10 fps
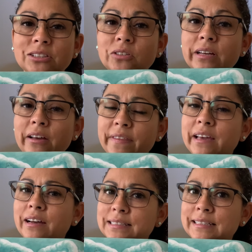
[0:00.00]
Look how they
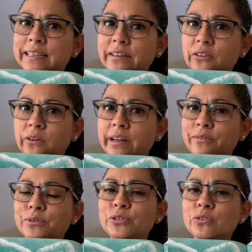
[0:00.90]
got together and
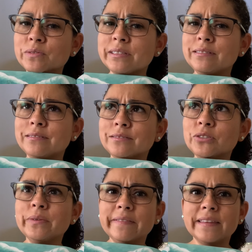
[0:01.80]
were
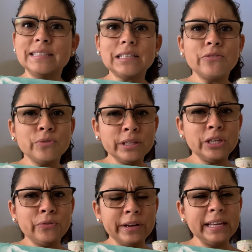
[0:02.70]
doing things that are really
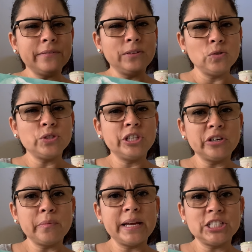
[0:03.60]
creative and using
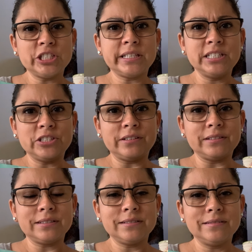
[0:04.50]
your
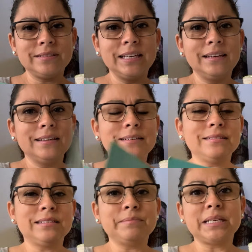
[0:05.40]
imaginations.
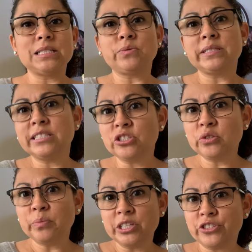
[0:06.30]
Sometimes we sit
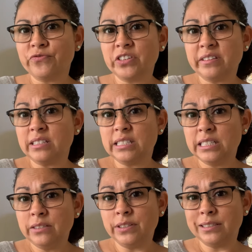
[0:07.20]
too much in front of the
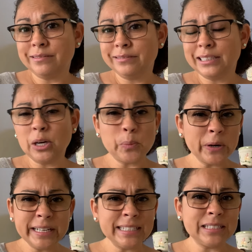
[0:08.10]
TV and our
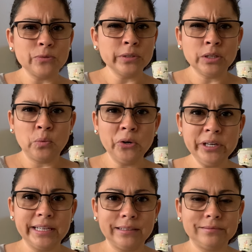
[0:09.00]
brain isn't really
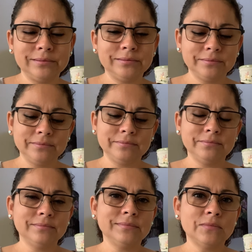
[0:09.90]
working.
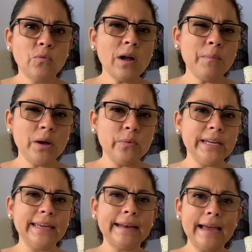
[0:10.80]
How about we
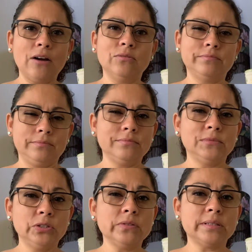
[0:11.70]
get out,
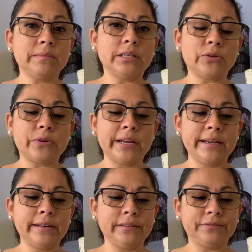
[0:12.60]
do something
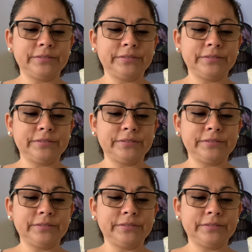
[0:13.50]
creative?